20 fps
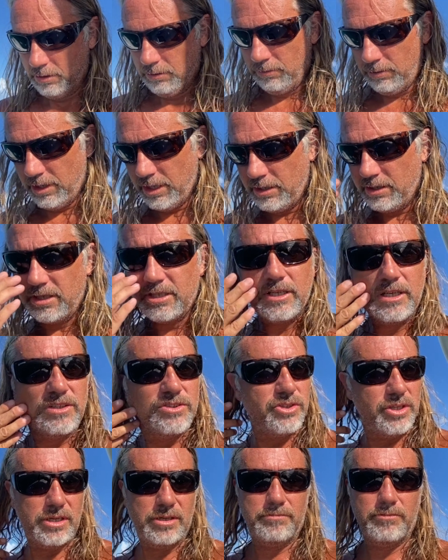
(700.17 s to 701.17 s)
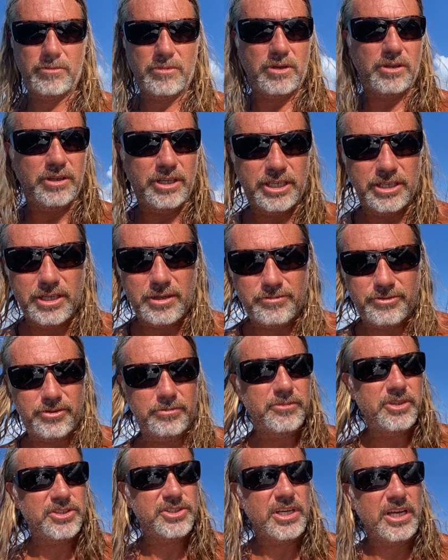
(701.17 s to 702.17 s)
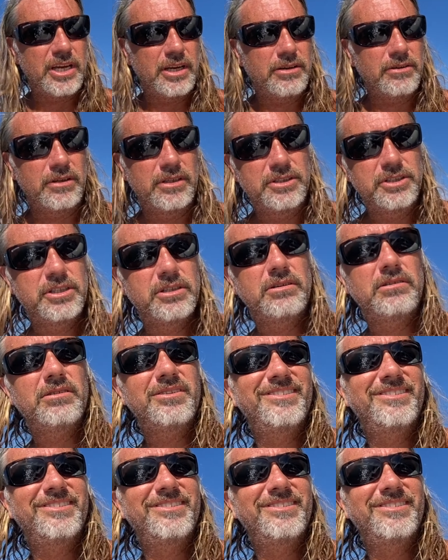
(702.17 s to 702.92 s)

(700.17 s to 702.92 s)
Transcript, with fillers: We're getting things up, cleaned up from this anchorage.